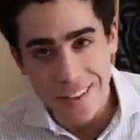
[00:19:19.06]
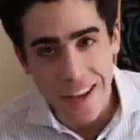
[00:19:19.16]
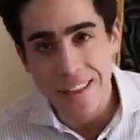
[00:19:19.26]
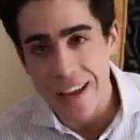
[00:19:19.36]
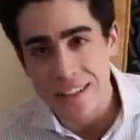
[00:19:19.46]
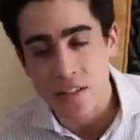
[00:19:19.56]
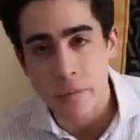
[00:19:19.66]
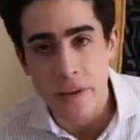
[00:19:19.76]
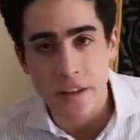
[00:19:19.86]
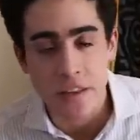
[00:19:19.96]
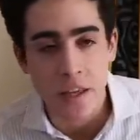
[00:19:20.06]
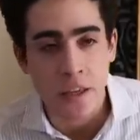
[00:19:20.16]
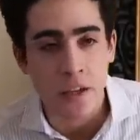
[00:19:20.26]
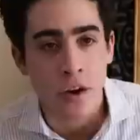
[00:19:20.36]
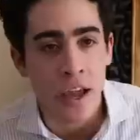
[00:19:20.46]
That that's the big
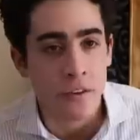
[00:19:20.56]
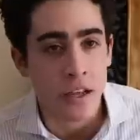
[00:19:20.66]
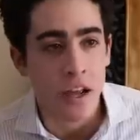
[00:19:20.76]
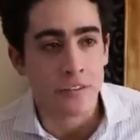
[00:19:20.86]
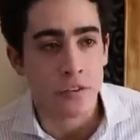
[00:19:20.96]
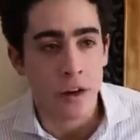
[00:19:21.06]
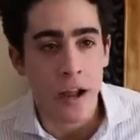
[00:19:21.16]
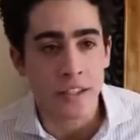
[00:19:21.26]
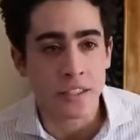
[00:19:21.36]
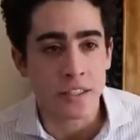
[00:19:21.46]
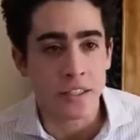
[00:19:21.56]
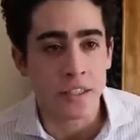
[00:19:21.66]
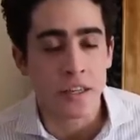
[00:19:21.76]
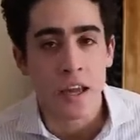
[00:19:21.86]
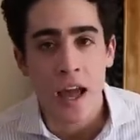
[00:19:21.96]
thing. You know, af after I
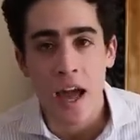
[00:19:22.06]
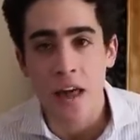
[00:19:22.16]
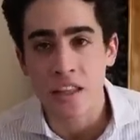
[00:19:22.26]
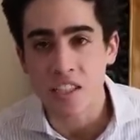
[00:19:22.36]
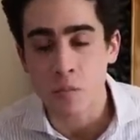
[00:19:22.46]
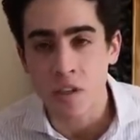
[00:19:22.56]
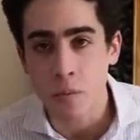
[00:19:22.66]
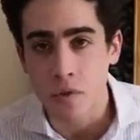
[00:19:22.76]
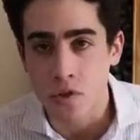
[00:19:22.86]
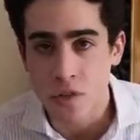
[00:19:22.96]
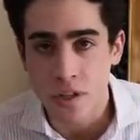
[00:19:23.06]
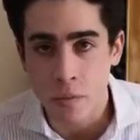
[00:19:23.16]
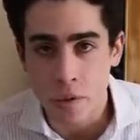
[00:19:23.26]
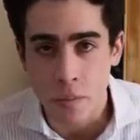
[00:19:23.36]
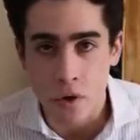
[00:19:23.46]
see how these people
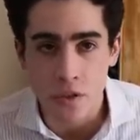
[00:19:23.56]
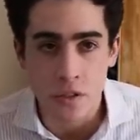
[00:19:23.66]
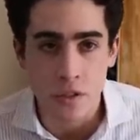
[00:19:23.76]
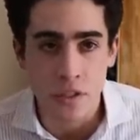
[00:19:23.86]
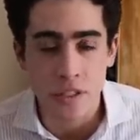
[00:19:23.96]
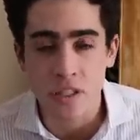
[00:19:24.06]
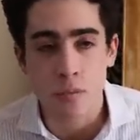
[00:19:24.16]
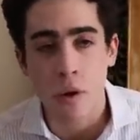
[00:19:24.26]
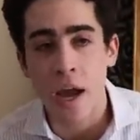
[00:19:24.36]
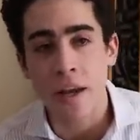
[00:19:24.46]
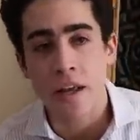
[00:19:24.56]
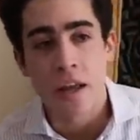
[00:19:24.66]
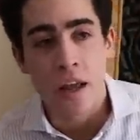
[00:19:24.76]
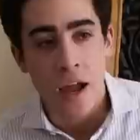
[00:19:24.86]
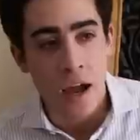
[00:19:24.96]
treated me personally, despite
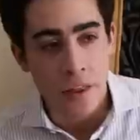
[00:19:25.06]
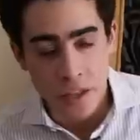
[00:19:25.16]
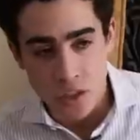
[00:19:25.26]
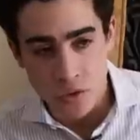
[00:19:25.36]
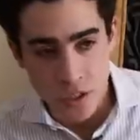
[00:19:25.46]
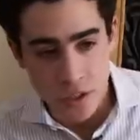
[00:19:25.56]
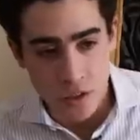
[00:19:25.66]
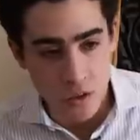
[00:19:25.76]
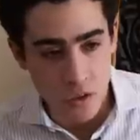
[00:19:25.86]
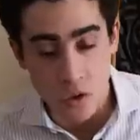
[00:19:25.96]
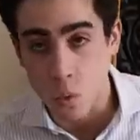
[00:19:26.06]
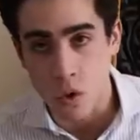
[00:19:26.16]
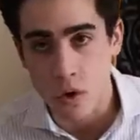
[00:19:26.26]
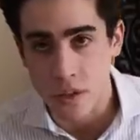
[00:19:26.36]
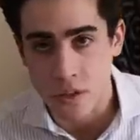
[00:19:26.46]
how they treat the
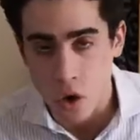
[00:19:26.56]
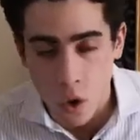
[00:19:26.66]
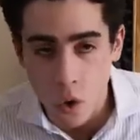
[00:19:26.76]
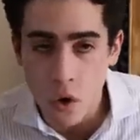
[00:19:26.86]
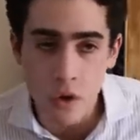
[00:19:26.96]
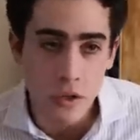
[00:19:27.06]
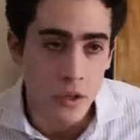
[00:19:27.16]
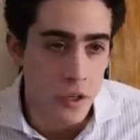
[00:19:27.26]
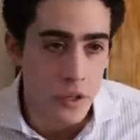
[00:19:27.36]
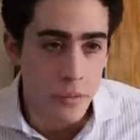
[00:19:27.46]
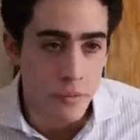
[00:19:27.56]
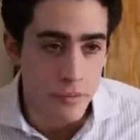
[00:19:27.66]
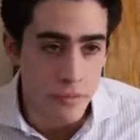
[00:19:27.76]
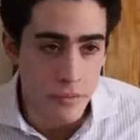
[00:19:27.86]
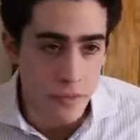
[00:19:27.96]
world as a whole,
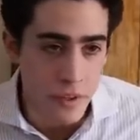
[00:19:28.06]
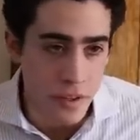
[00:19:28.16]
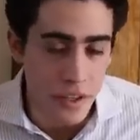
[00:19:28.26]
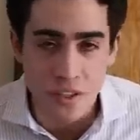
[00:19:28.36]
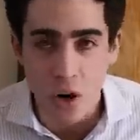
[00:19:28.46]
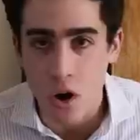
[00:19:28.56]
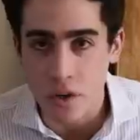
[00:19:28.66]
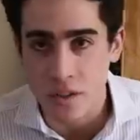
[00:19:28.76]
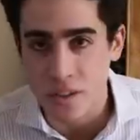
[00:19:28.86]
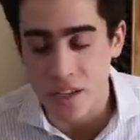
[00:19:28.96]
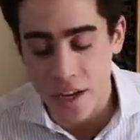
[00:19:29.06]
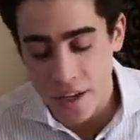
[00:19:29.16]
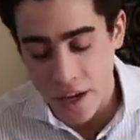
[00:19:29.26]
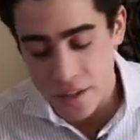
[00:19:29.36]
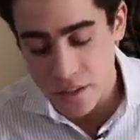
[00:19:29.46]
it's hard to say
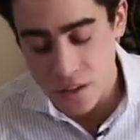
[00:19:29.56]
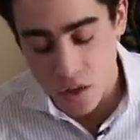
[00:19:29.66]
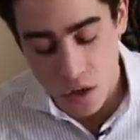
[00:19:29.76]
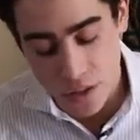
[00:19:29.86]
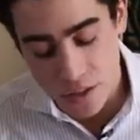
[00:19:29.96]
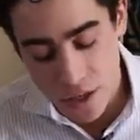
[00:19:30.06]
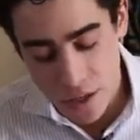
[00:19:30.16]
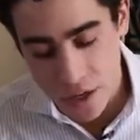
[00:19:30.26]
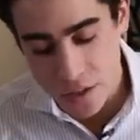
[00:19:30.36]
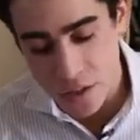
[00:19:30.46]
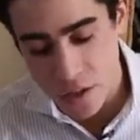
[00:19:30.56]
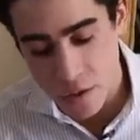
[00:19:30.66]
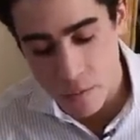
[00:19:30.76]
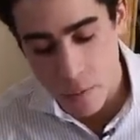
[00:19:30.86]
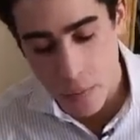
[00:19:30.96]
yes. It's hard to say yes. You know.